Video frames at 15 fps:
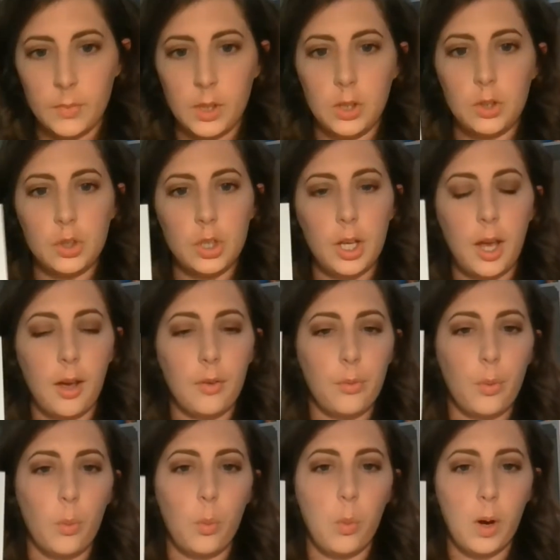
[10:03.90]
you should have
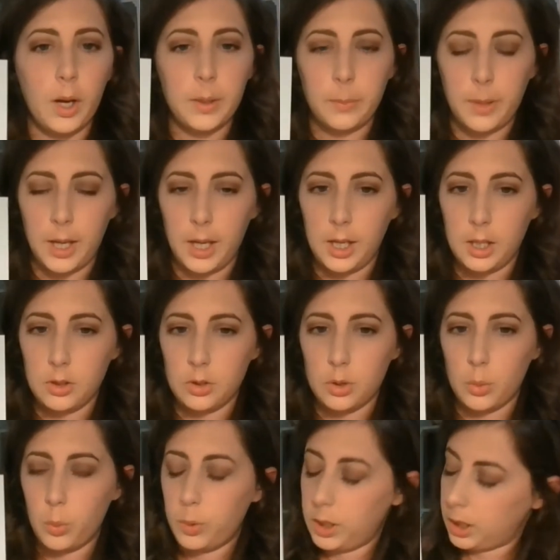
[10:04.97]
one page
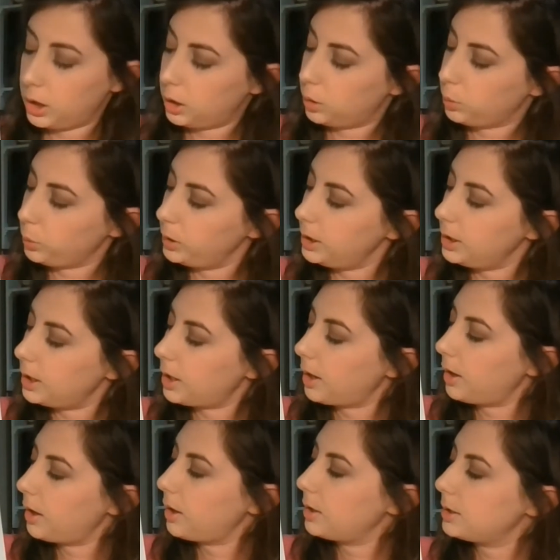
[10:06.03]
with 3
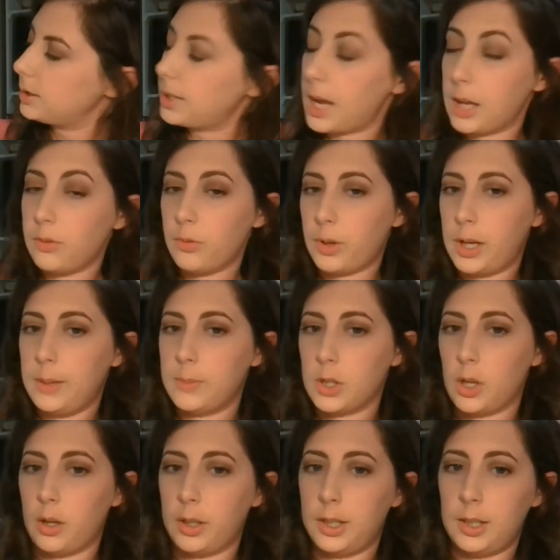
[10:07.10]
10 frames
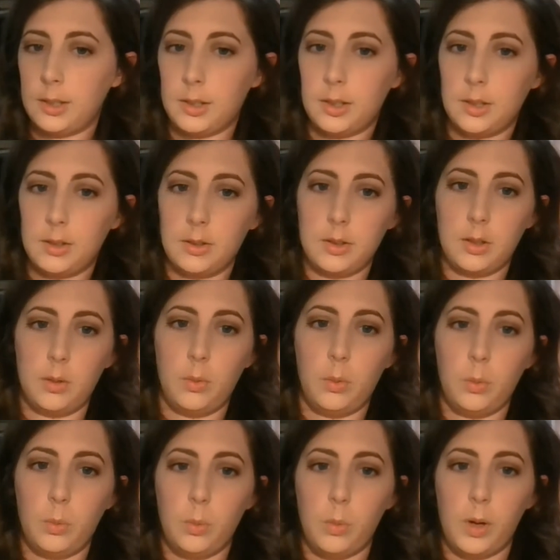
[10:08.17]
on it. So
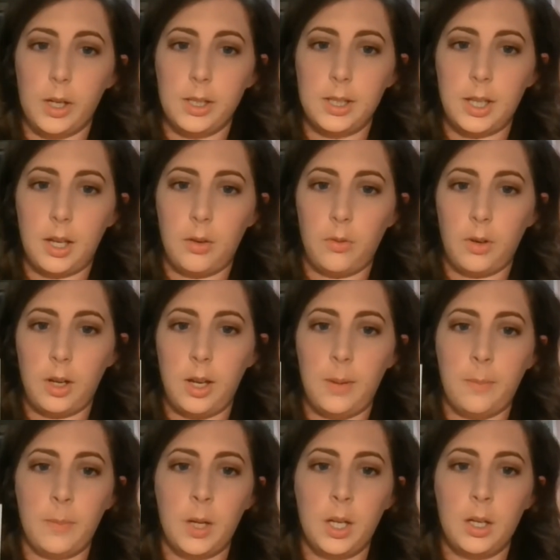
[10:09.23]
1 10
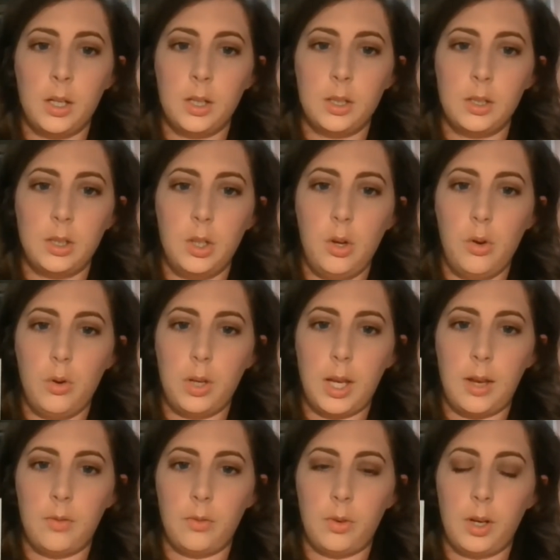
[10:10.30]
frame, 2
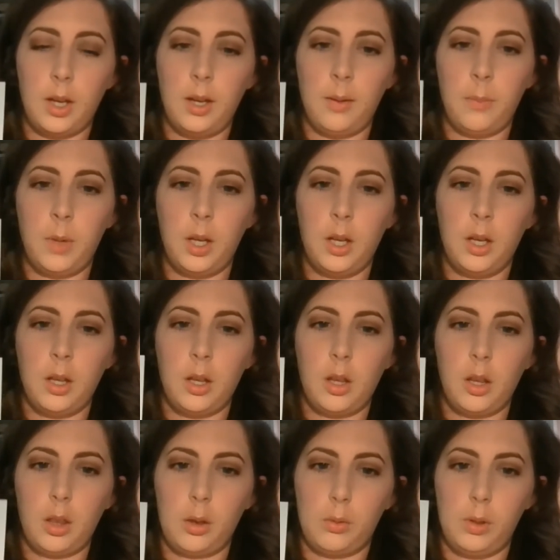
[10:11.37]
10 frame,
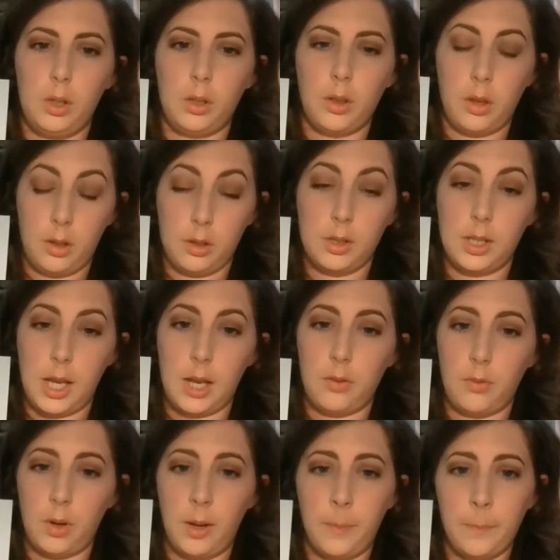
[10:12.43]
third 10
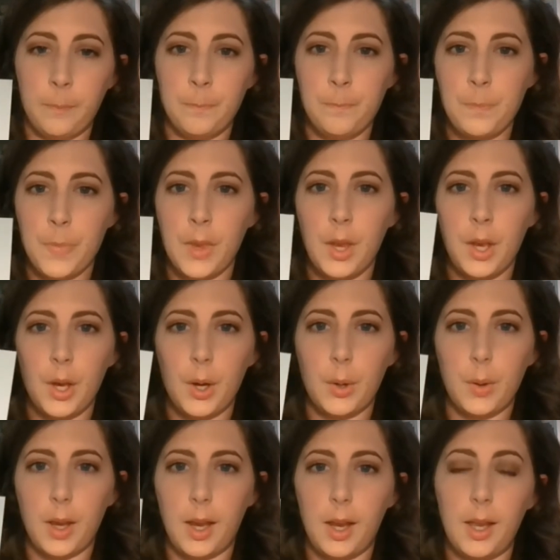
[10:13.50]
frame.
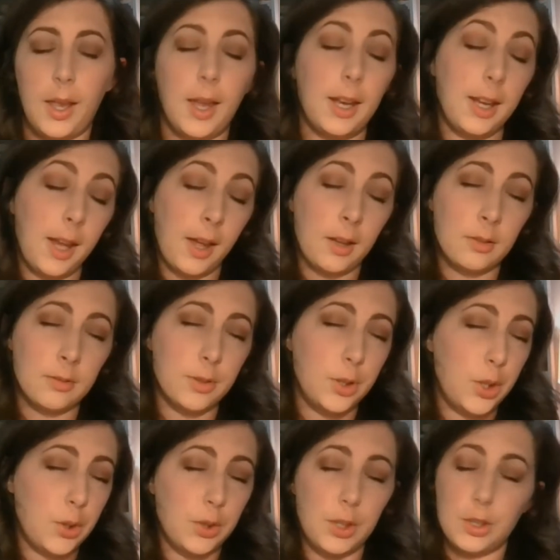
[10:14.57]
Okay, and again,
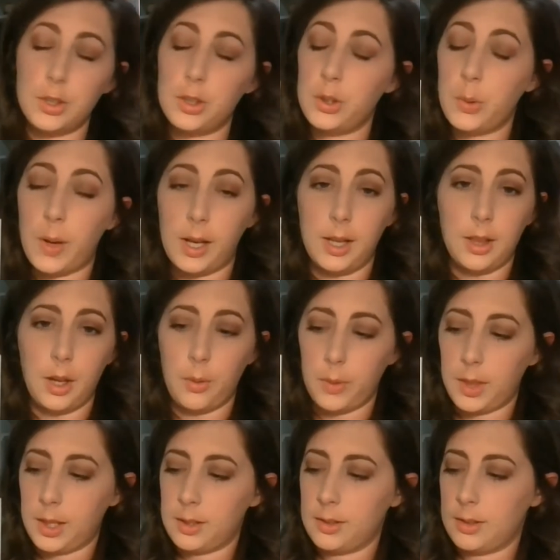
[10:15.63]
you don't need to do anything with
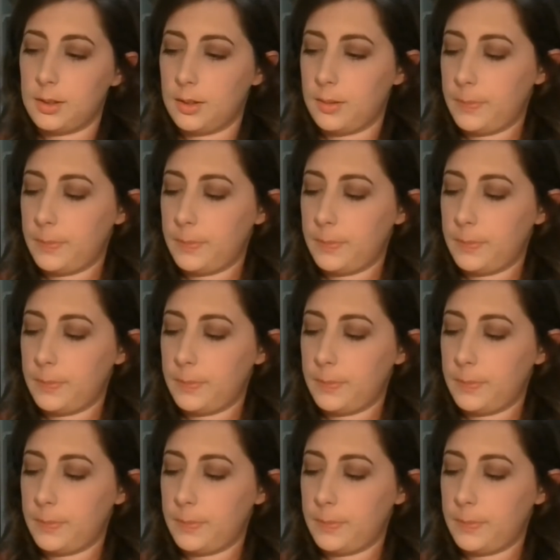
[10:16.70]
this.